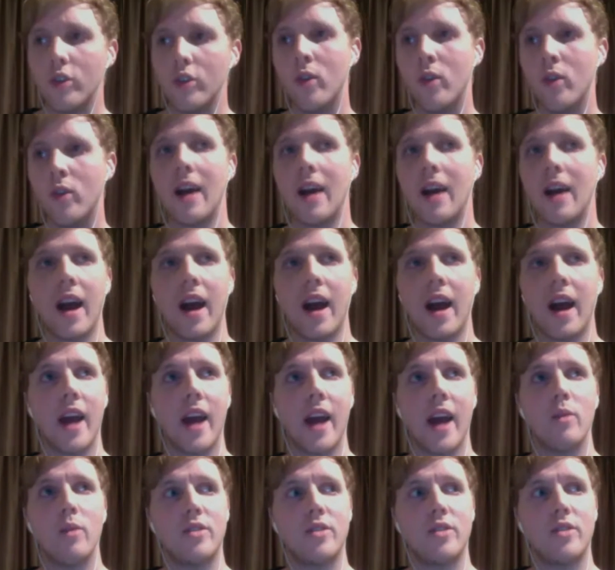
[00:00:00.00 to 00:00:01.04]
know what?
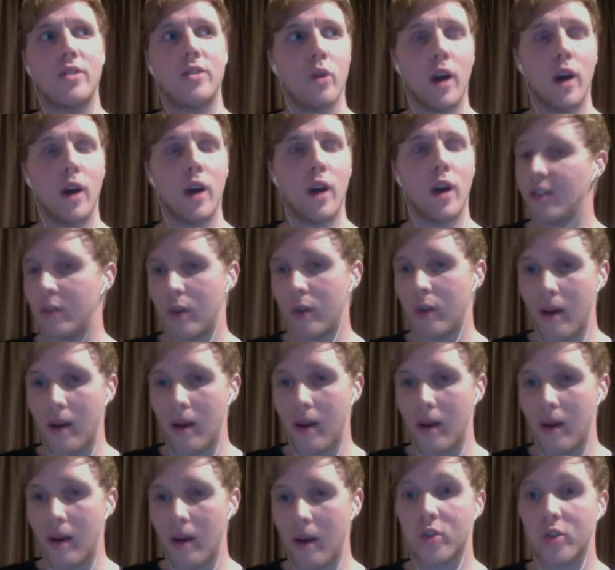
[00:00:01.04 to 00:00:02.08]
I would do
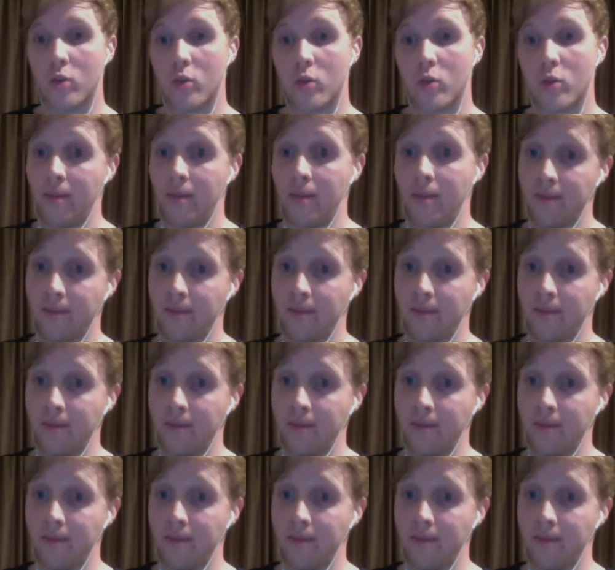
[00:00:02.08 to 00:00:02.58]
episode 1.